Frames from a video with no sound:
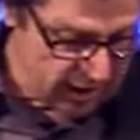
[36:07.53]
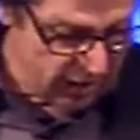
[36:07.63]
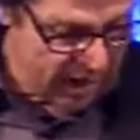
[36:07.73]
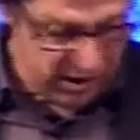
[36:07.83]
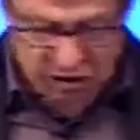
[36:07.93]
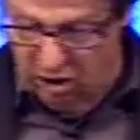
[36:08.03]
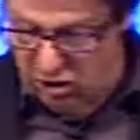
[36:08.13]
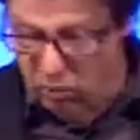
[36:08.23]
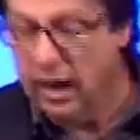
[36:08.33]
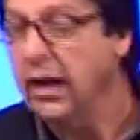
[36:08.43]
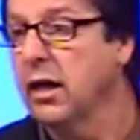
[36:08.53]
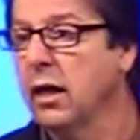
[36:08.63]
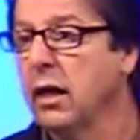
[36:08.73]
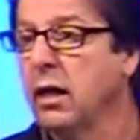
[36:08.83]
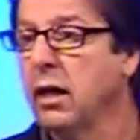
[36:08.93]
ever ask you are you ready?
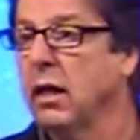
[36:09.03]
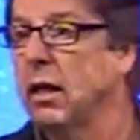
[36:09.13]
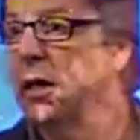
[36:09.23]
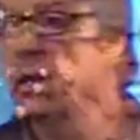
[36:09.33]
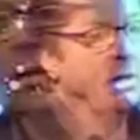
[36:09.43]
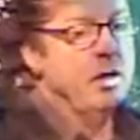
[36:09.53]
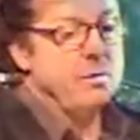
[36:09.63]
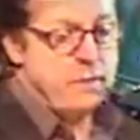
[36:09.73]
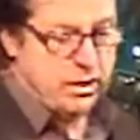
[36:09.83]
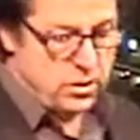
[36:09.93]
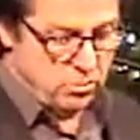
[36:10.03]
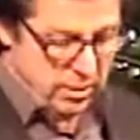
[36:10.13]
The only thing that makes you